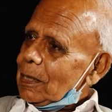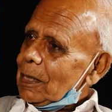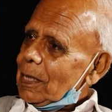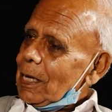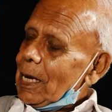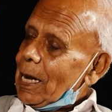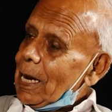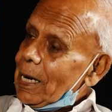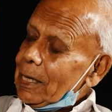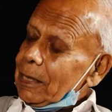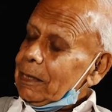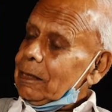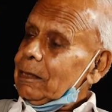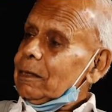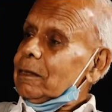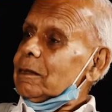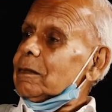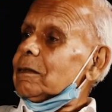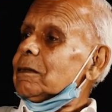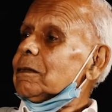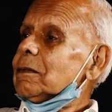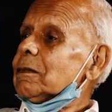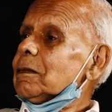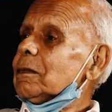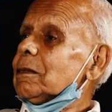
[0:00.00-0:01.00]
And
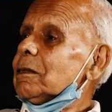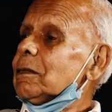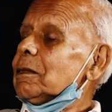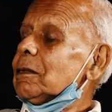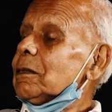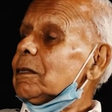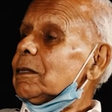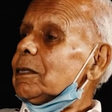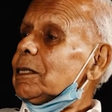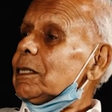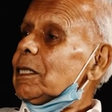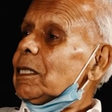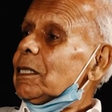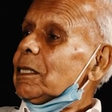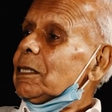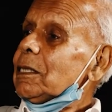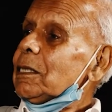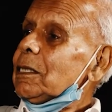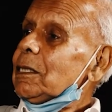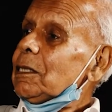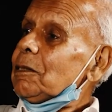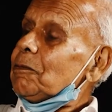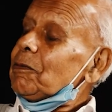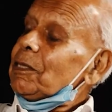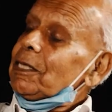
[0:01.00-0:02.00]

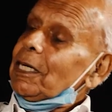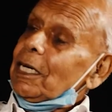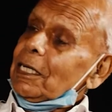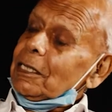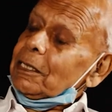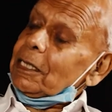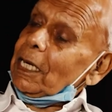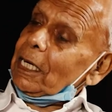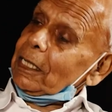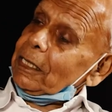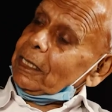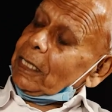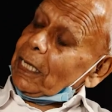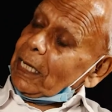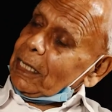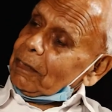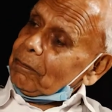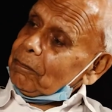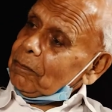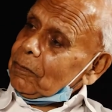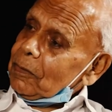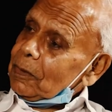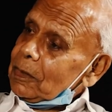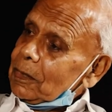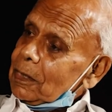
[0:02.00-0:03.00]
even at that
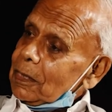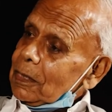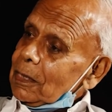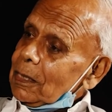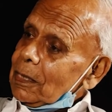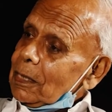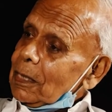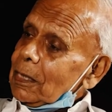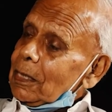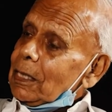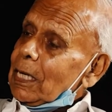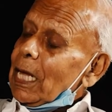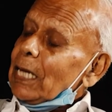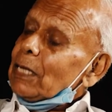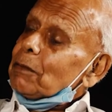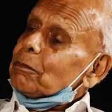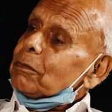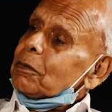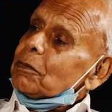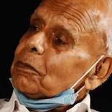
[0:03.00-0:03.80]
time, like